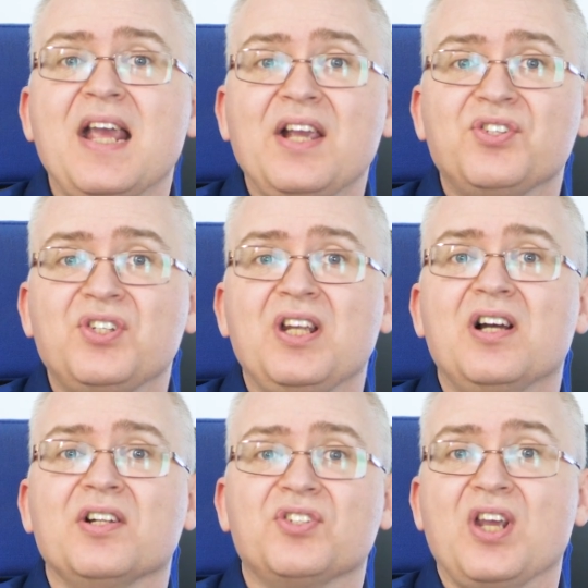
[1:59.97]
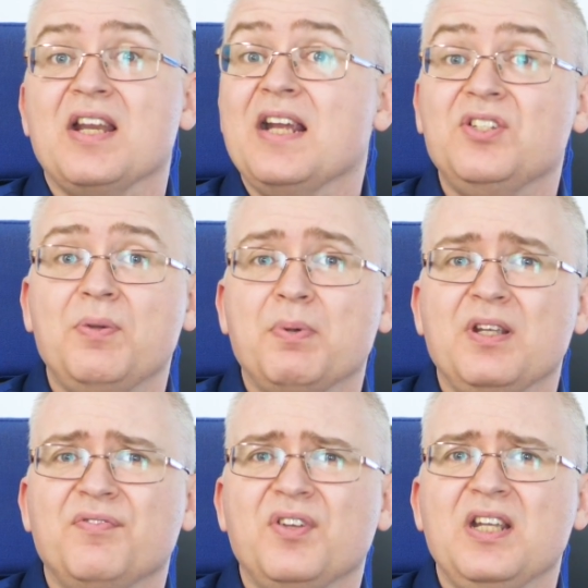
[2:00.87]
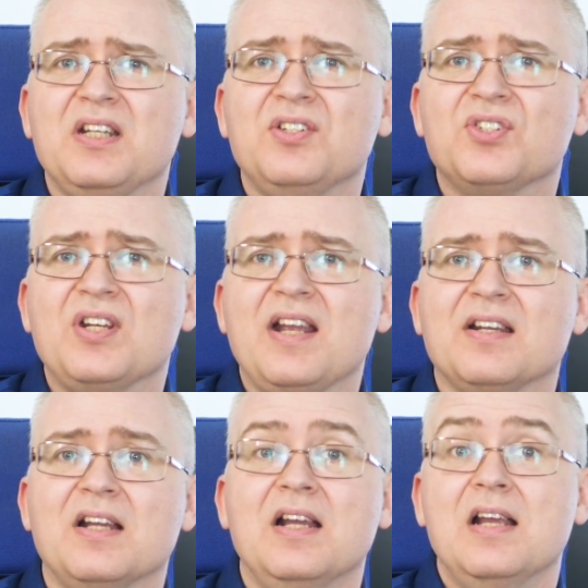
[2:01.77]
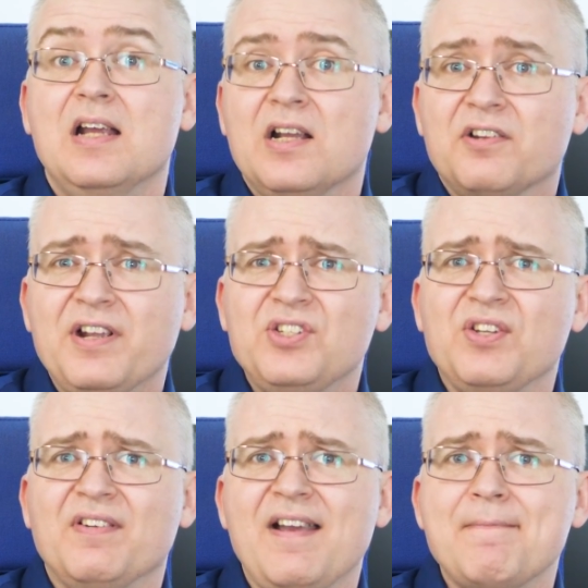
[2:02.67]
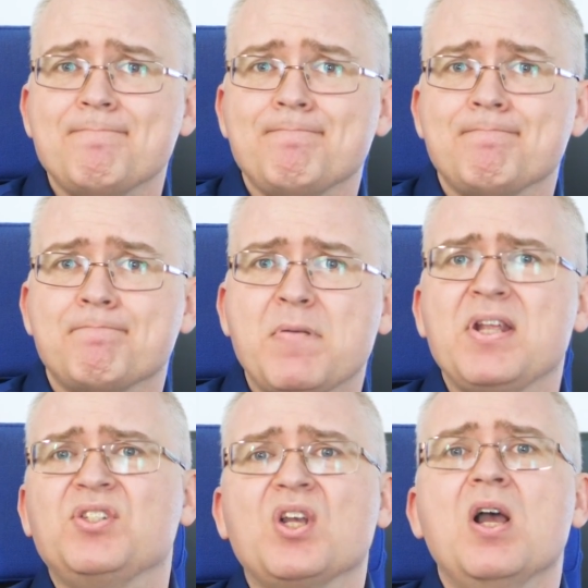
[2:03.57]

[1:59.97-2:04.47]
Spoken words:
SDR 1080p feed instead. Crazy, right? But there's